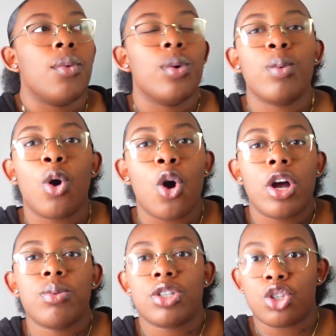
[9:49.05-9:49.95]

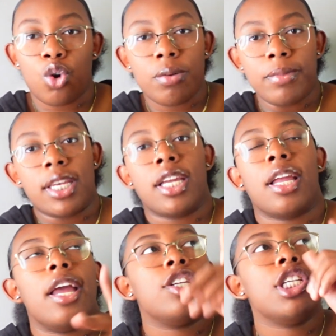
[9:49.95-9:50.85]
it was a dorm meeting,
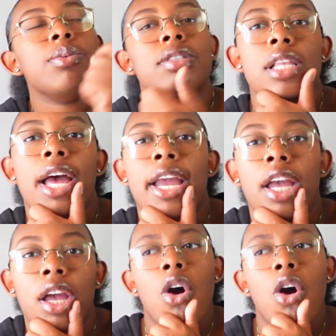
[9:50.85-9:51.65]
and she was like,